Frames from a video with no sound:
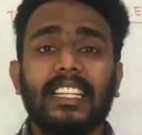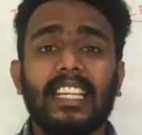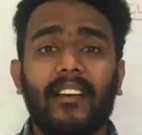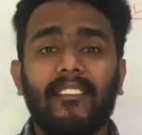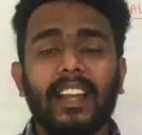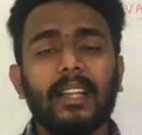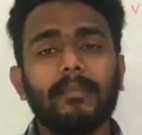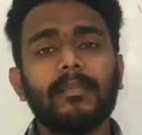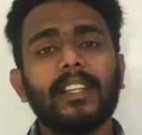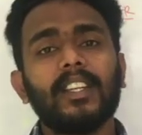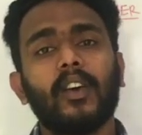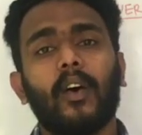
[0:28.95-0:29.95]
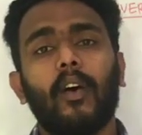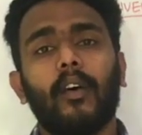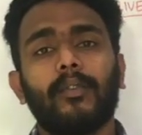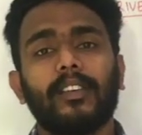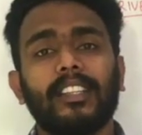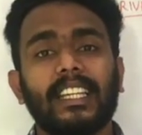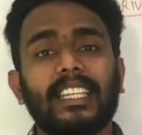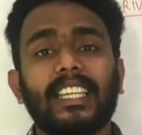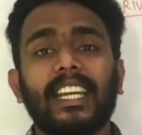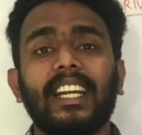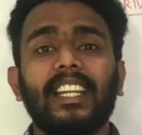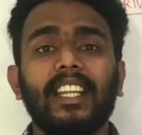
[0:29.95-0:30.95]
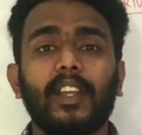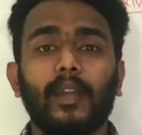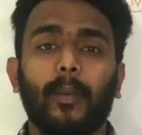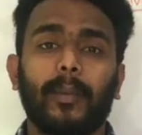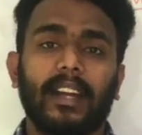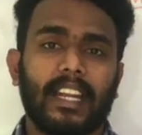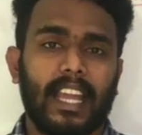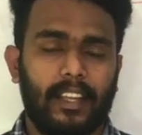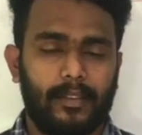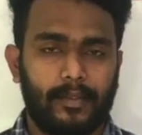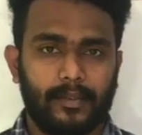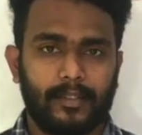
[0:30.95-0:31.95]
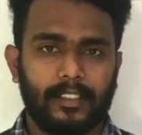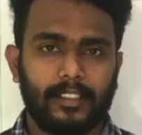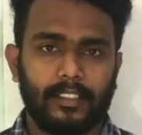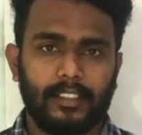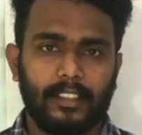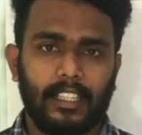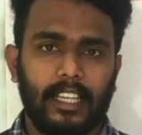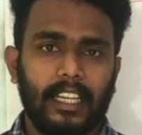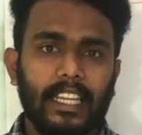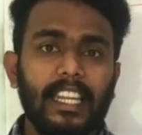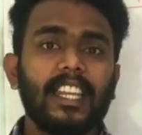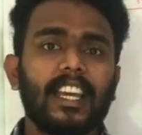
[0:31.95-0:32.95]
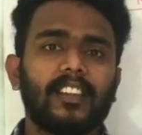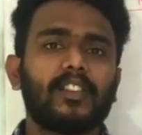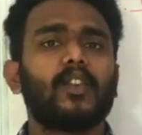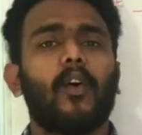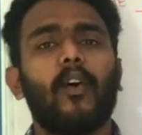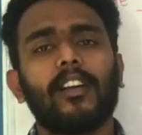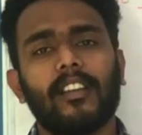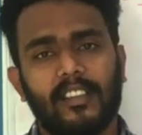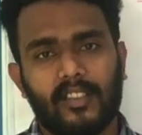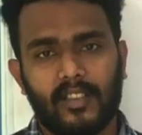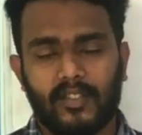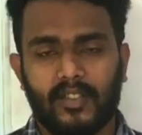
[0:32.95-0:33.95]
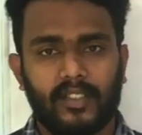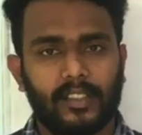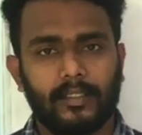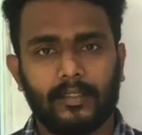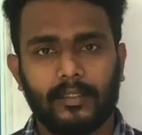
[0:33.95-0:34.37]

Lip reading: development of the early human life in Stone Age.